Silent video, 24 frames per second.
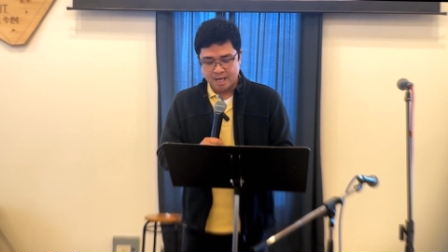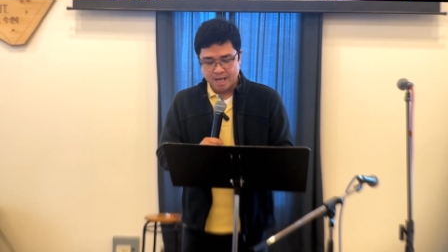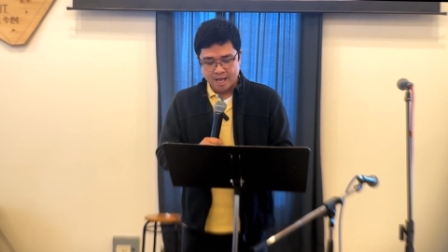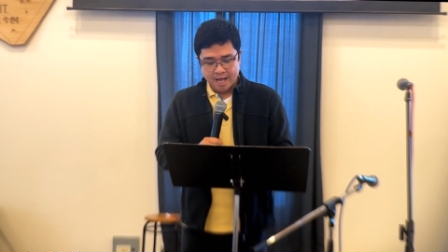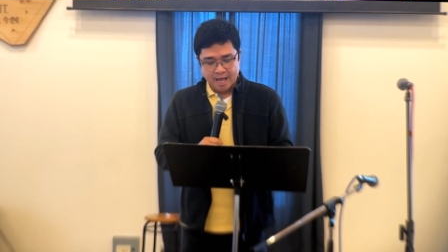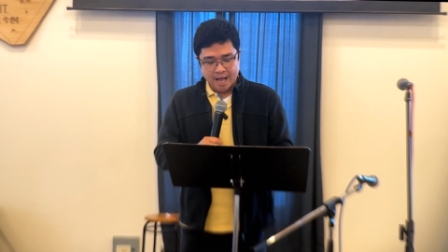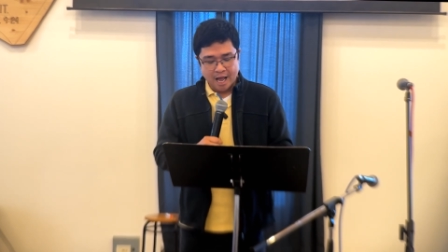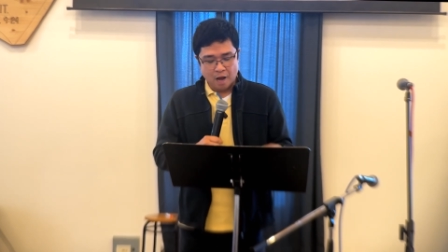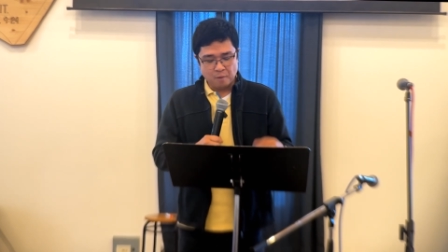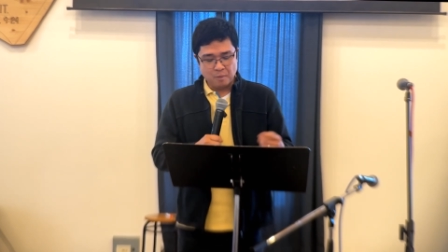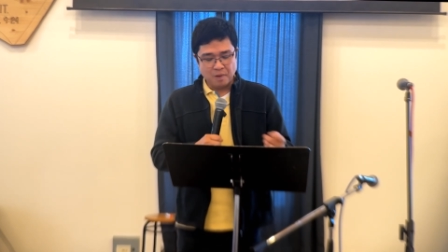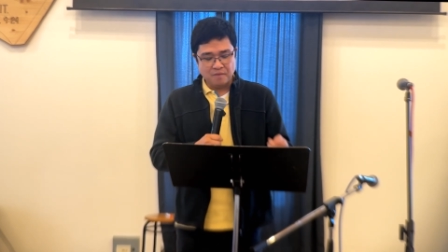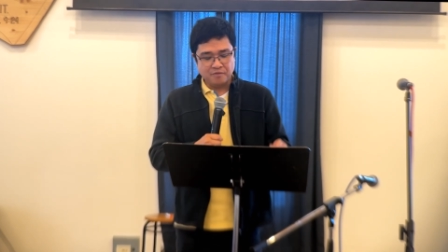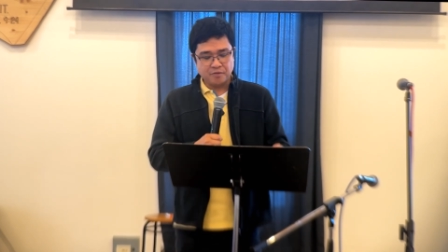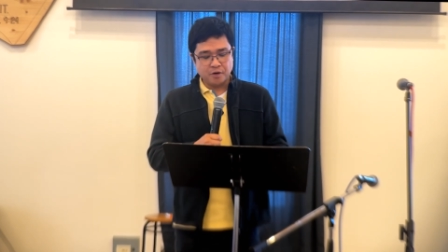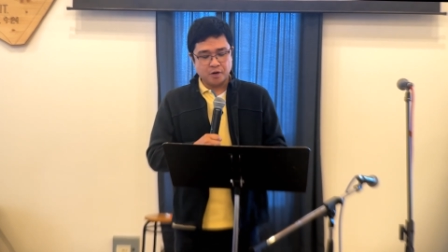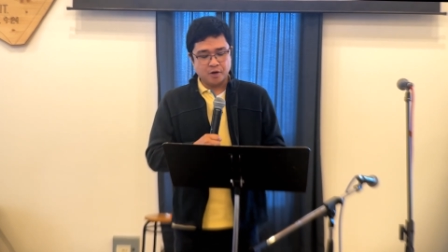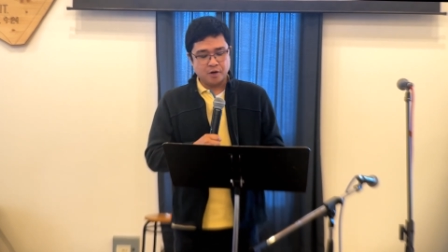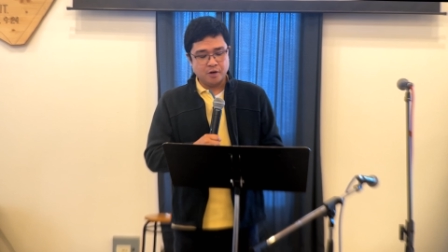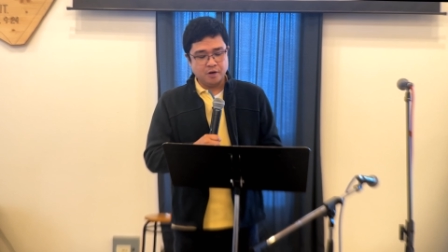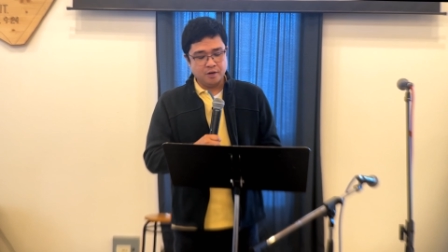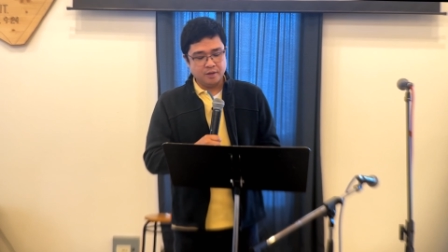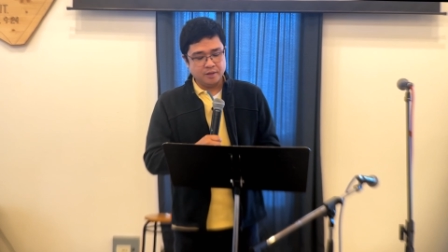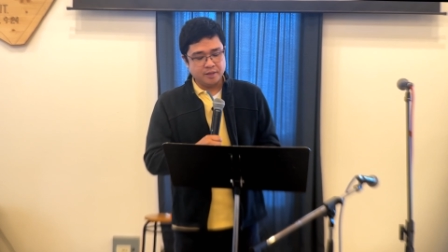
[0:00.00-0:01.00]

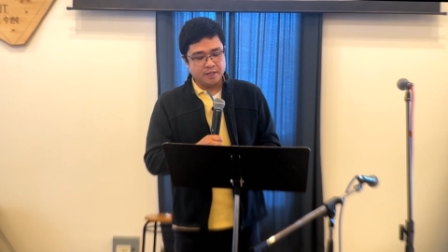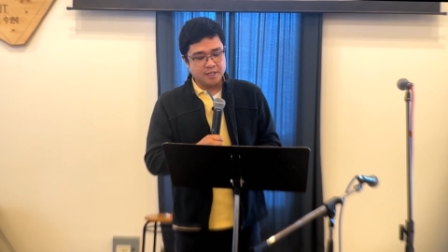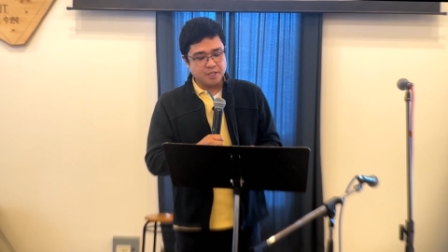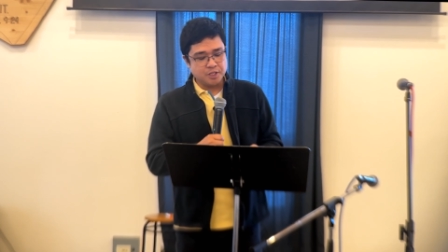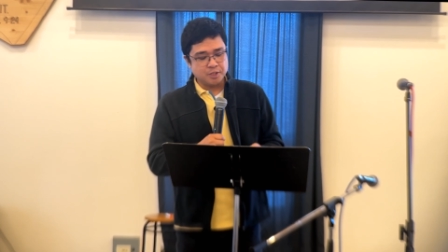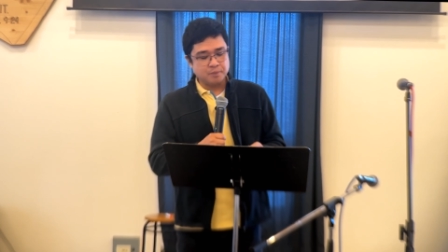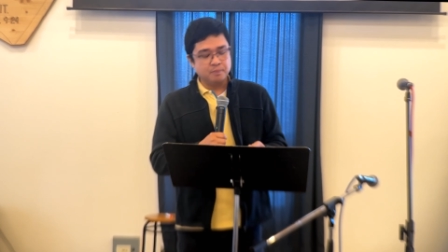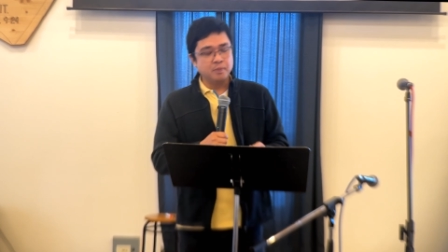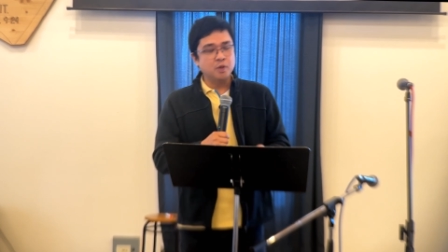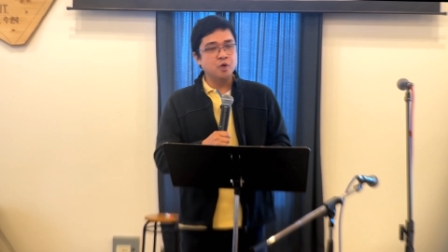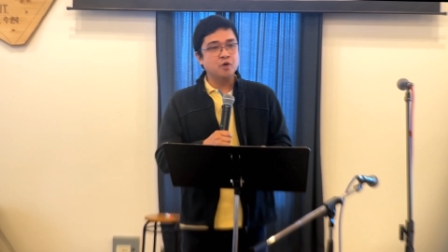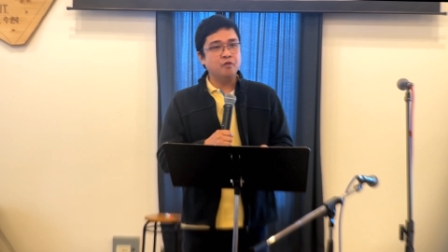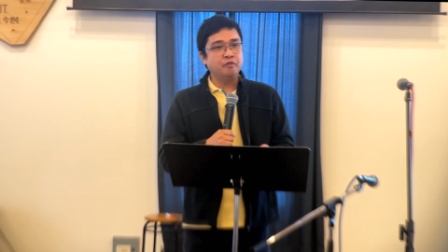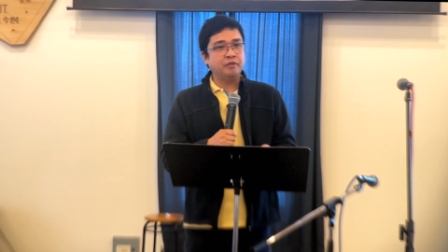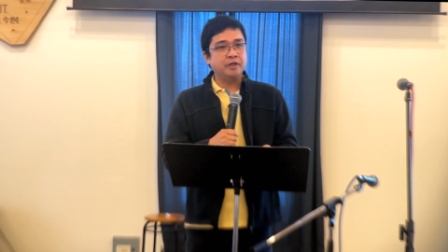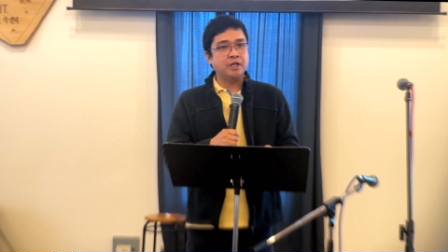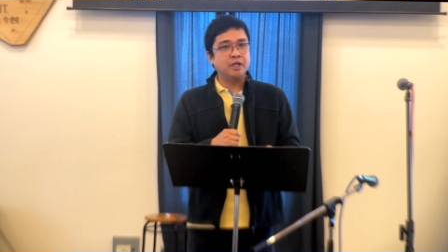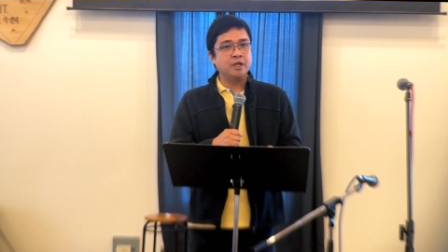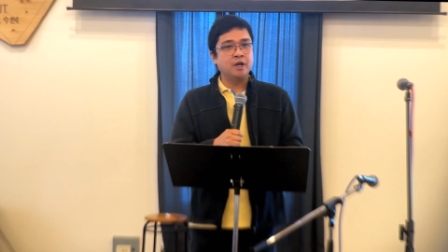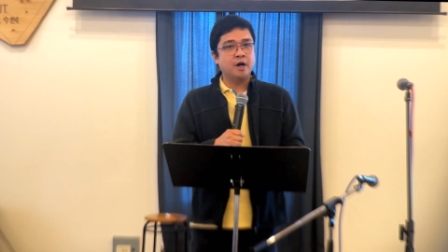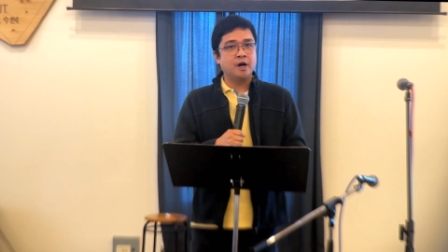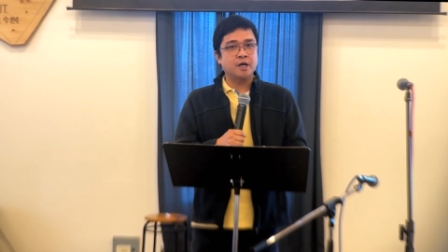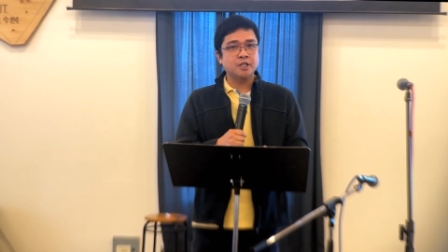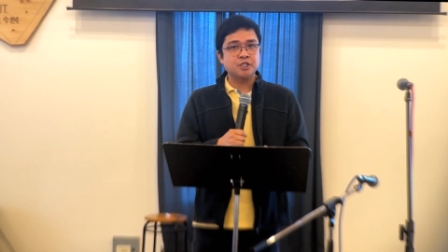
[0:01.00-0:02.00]
However, this move
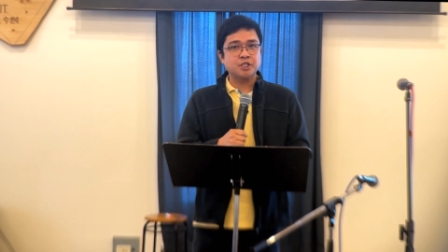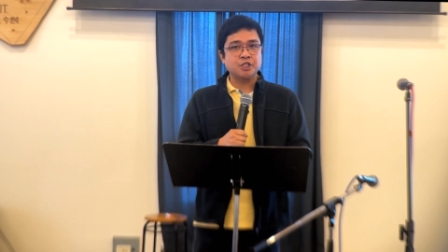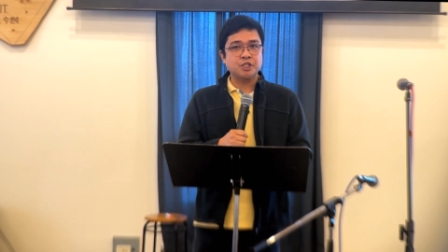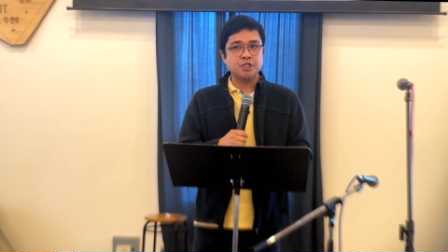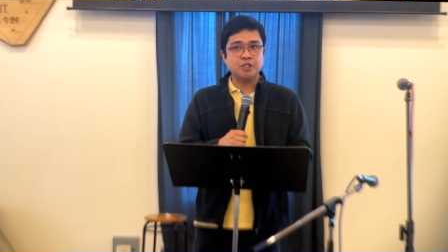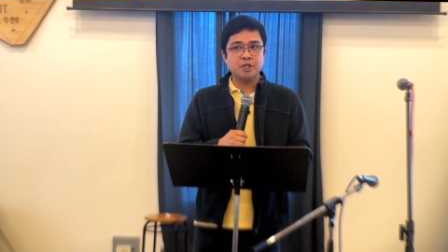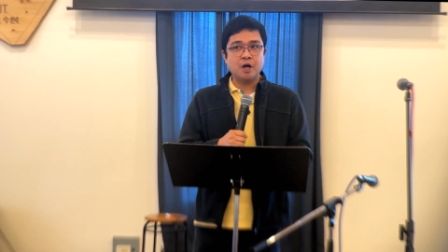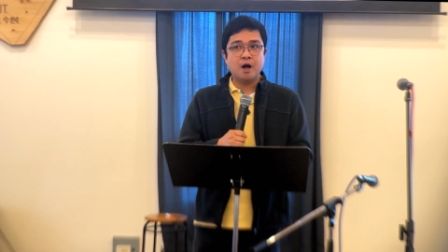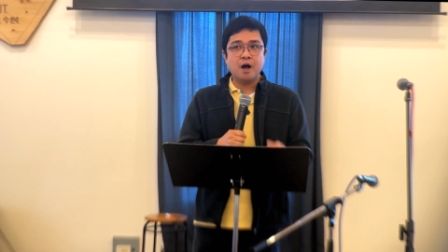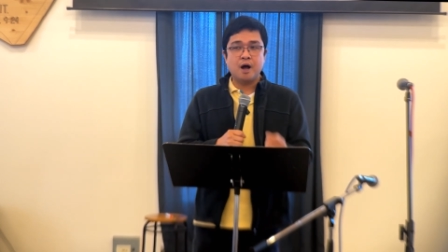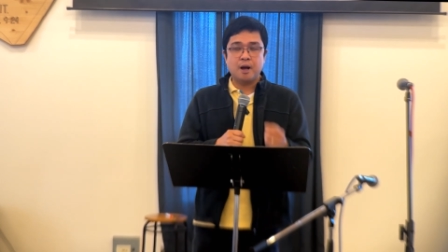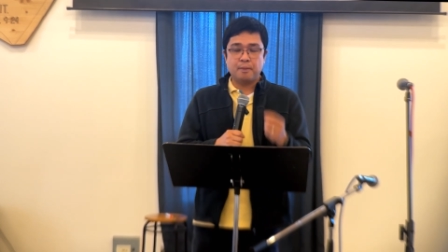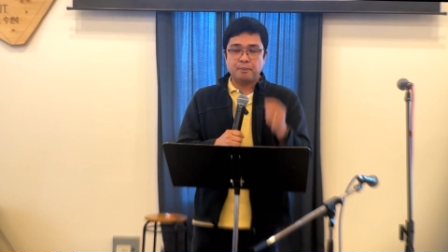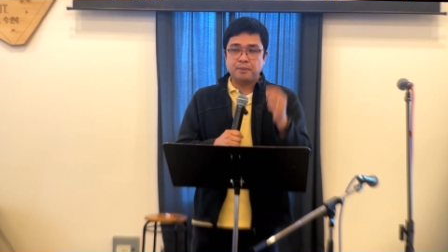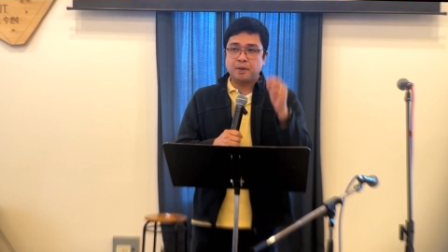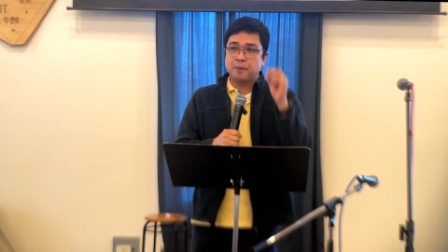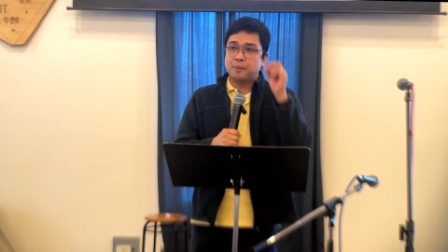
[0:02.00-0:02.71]
did not stop